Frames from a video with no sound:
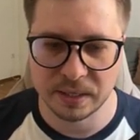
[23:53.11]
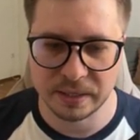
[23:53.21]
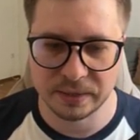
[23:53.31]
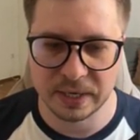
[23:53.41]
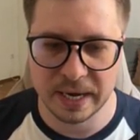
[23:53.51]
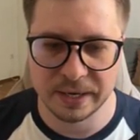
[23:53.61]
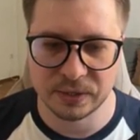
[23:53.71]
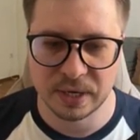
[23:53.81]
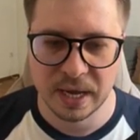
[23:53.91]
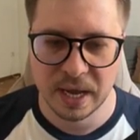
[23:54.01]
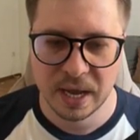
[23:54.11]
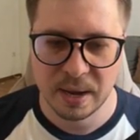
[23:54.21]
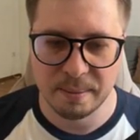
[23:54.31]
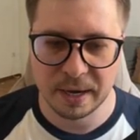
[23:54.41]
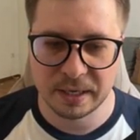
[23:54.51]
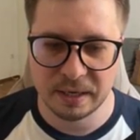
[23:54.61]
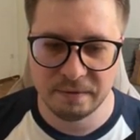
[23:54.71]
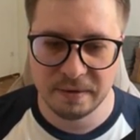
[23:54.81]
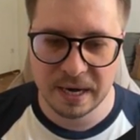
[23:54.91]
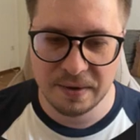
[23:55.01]
These guys. But
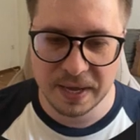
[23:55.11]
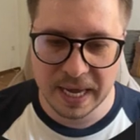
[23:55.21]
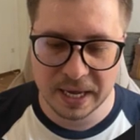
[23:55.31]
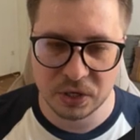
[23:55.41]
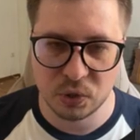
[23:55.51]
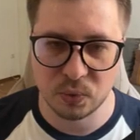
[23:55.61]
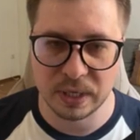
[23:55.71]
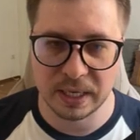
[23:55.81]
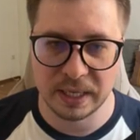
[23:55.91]
if we navigate to the